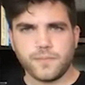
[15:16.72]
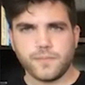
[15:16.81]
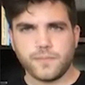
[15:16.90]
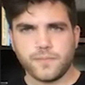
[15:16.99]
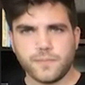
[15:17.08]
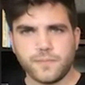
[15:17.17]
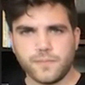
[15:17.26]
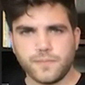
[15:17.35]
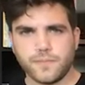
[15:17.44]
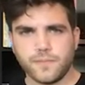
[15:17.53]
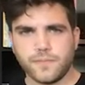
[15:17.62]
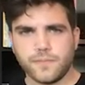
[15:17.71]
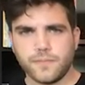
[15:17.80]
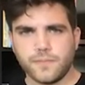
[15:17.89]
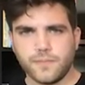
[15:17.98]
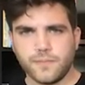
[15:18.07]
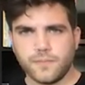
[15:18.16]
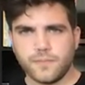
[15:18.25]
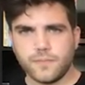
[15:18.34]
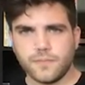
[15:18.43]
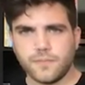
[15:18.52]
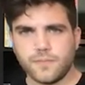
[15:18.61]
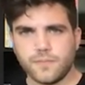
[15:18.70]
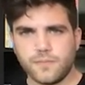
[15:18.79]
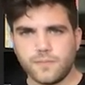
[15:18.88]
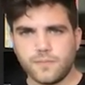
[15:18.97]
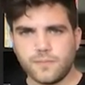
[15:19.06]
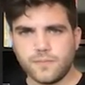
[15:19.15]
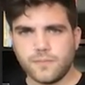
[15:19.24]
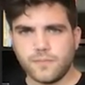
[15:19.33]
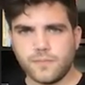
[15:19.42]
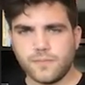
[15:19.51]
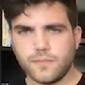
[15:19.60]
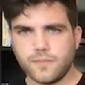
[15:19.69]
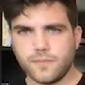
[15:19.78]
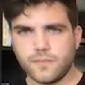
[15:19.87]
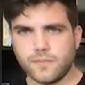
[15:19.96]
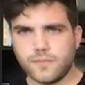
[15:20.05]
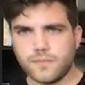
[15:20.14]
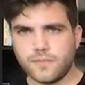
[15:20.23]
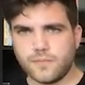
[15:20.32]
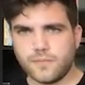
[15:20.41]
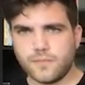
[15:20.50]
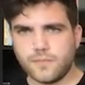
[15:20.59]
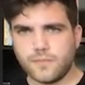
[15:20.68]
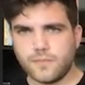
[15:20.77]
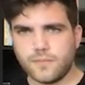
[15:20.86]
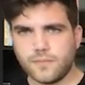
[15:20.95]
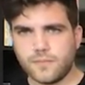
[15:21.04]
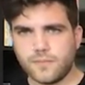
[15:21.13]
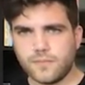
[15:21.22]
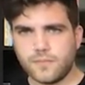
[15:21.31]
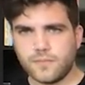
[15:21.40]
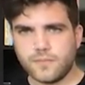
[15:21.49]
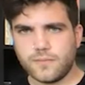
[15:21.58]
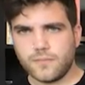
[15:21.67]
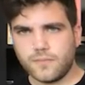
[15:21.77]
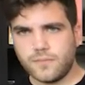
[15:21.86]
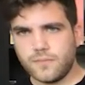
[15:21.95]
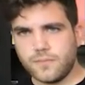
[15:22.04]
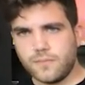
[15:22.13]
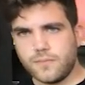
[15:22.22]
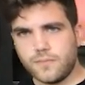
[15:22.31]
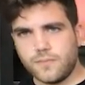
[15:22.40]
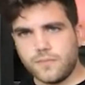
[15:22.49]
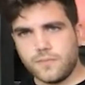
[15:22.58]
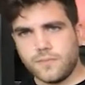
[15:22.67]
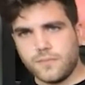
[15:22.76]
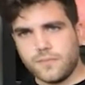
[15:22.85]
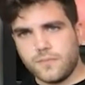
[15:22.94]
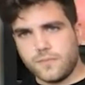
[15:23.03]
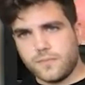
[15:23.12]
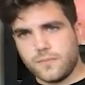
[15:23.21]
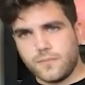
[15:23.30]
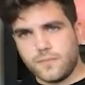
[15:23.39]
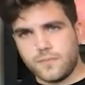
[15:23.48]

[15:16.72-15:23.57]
No words are spoken by the person on screen.